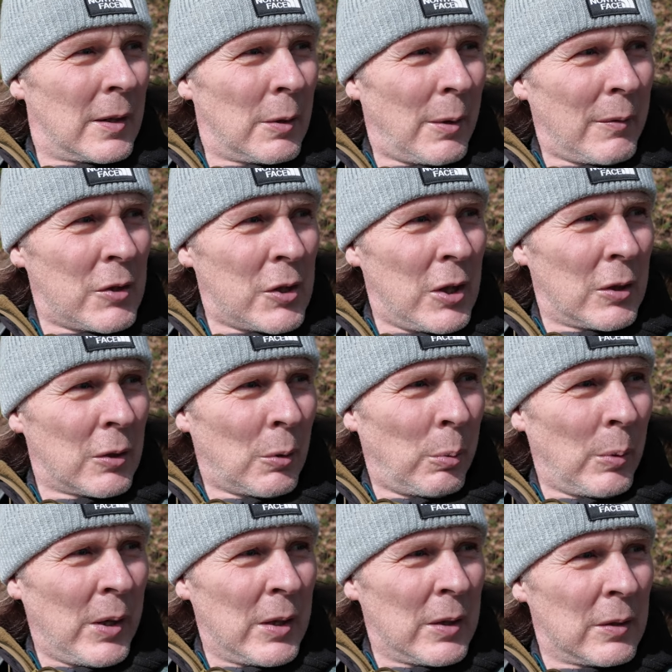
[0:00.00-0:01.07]
I've seen
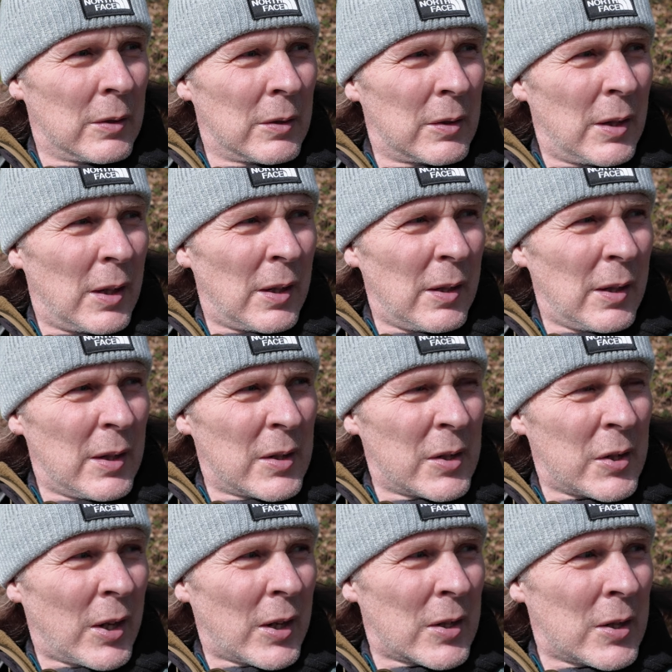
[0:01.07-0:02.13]
Queen, I think it's
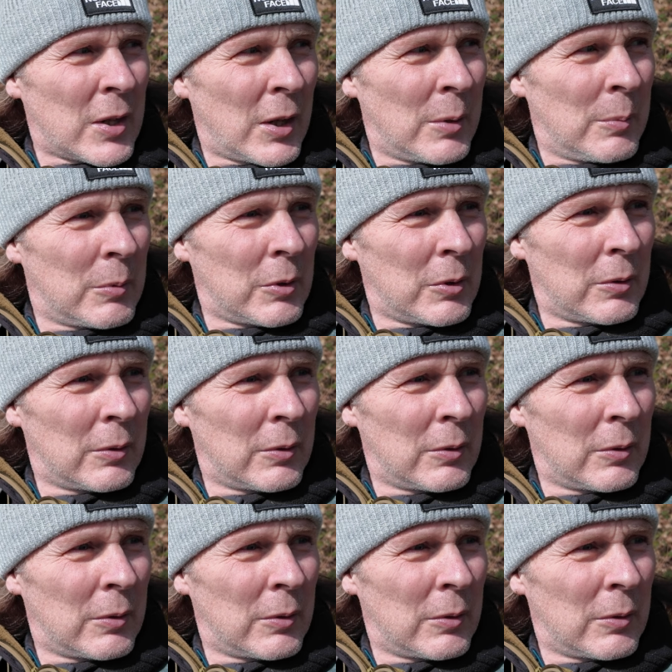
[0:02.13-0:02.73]
6 times.